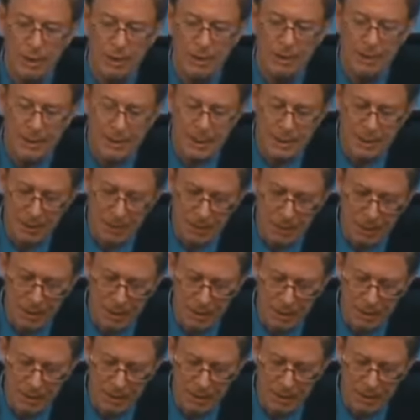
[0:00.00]
since the mid
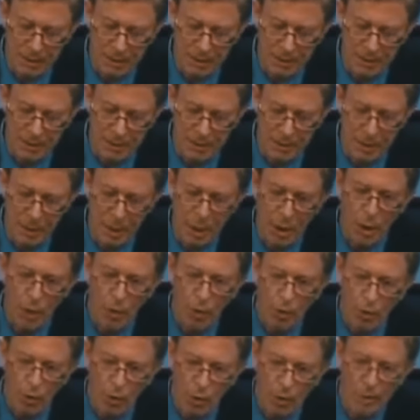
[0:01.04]
1990s,
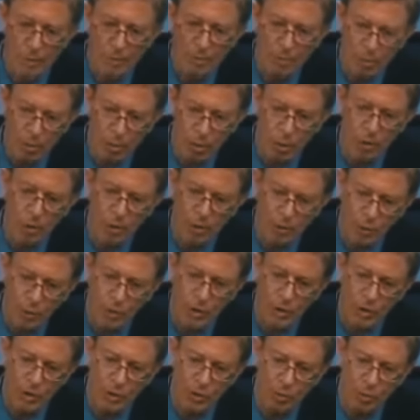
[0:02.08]
right plunk on
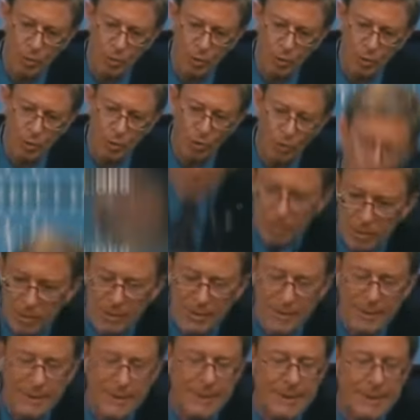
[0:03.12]
Russia's borders. It's,
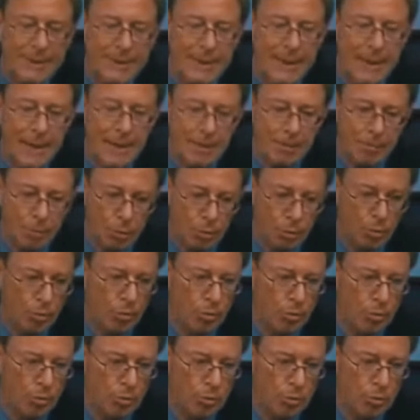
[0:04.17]
it's taboo
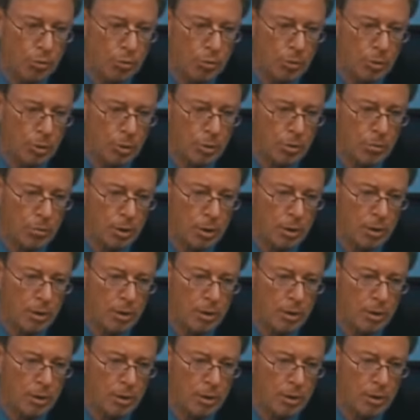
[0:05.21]
in
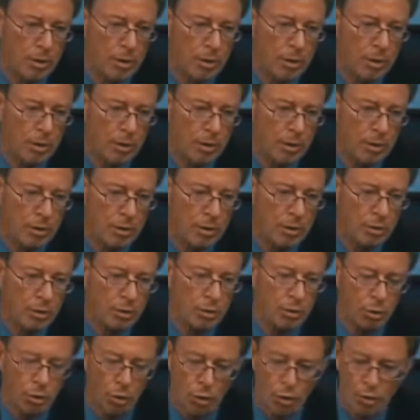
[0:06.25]
America to
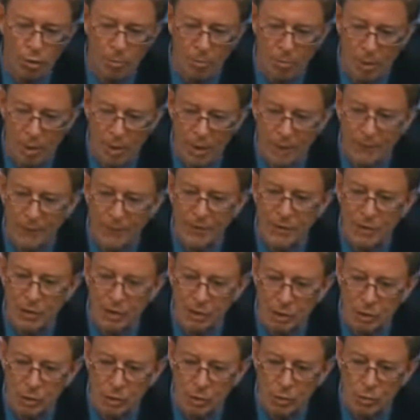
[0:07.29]
talk about this
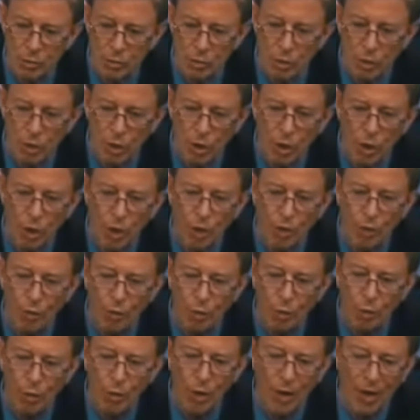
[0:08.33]
issue of
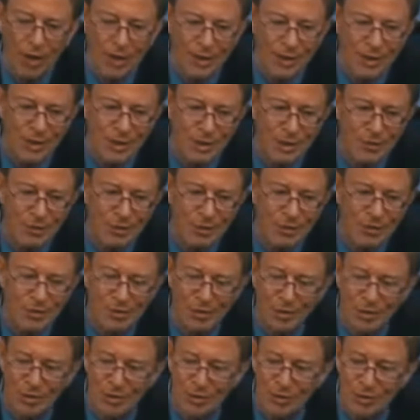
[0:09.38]
who has a sphere of
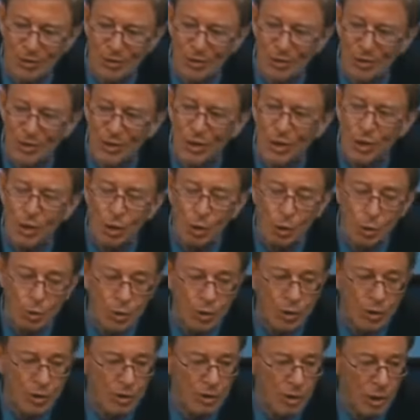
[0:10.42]
influence,
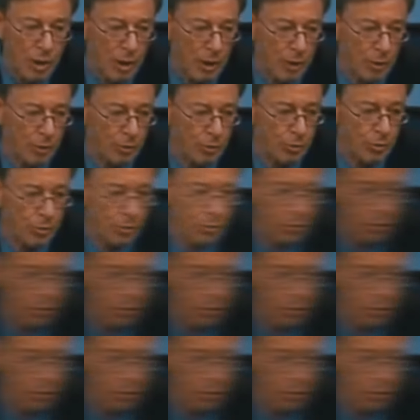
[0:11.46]
who's entitled to it.